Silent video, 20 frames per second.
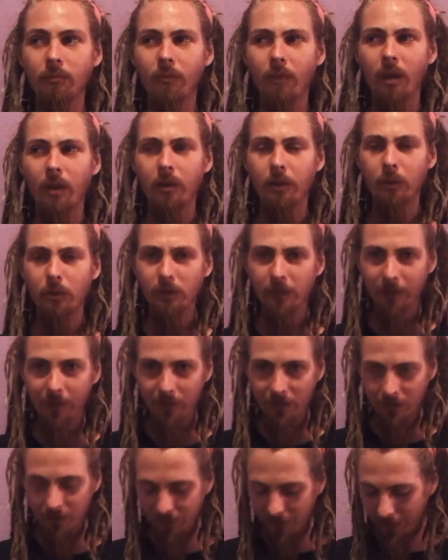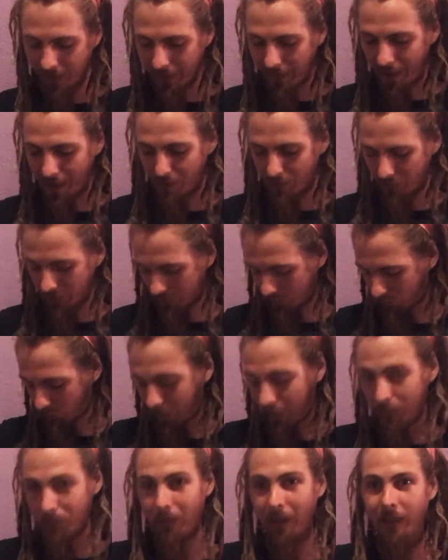there was like this thing happening
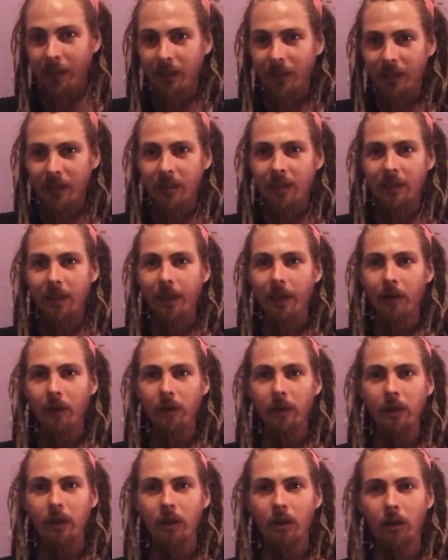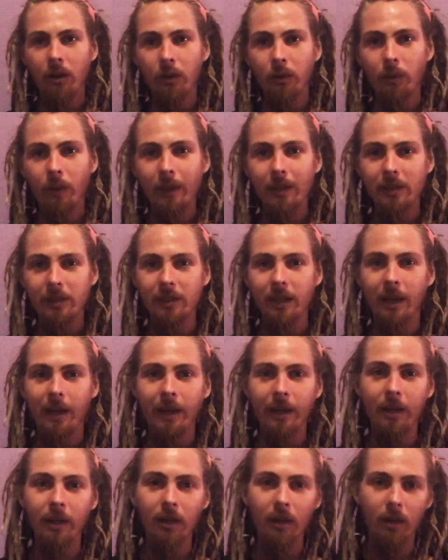around my kidney area on the right
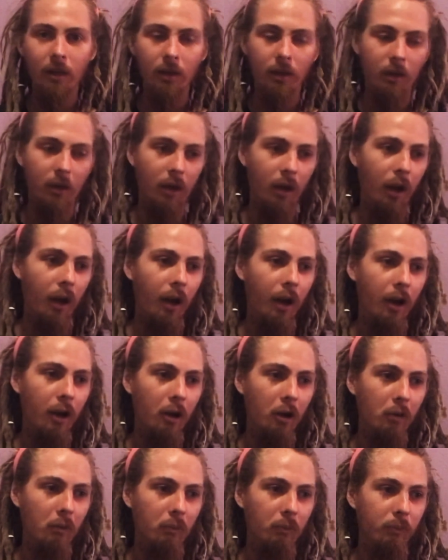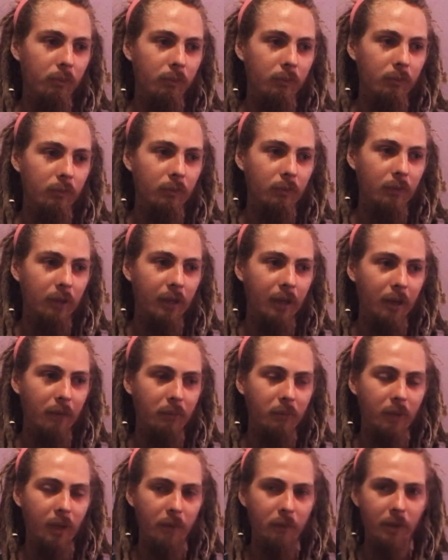side, and
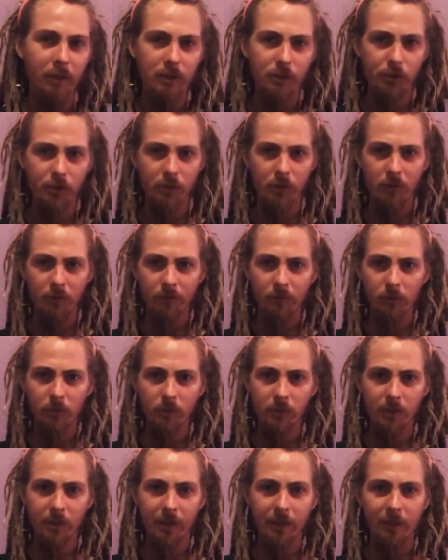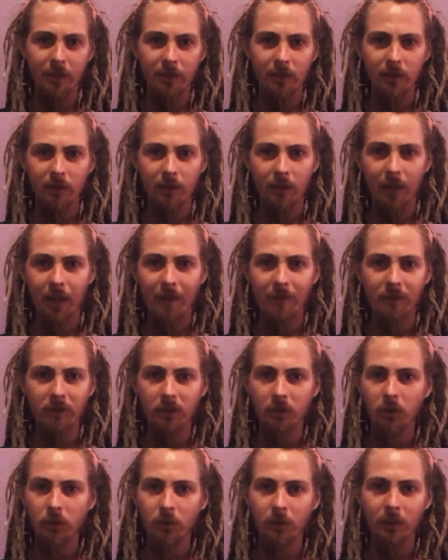I'm not sure if it was like having to
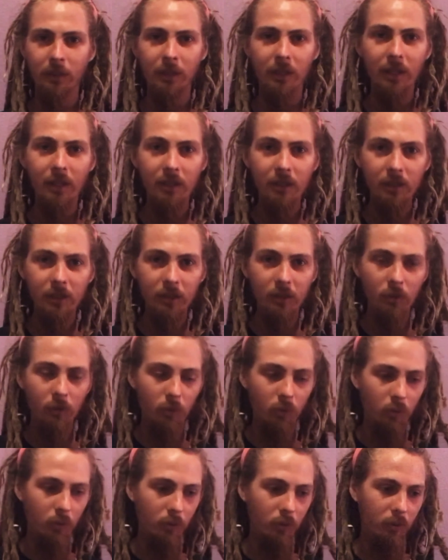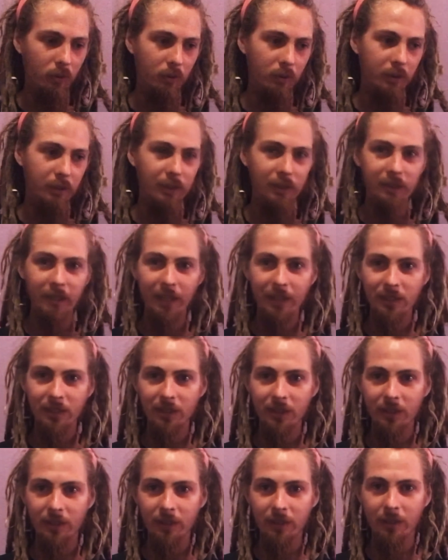do with the kidney or the
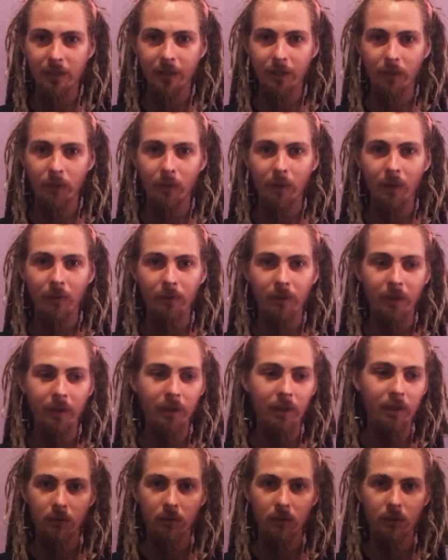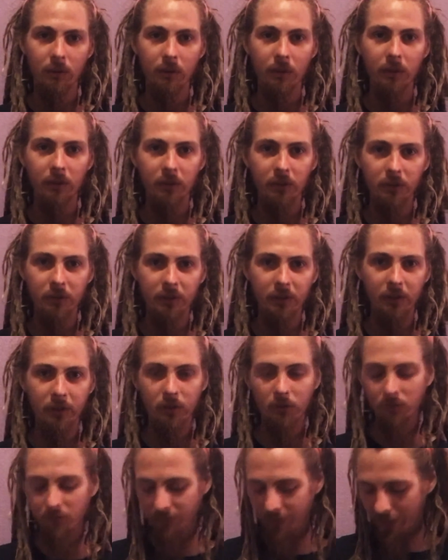intestines, like around the
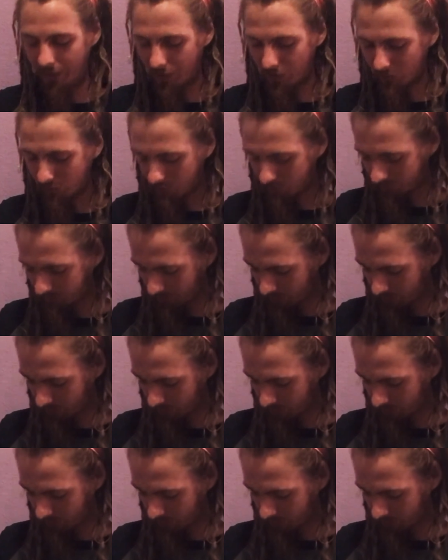ileocecal valve.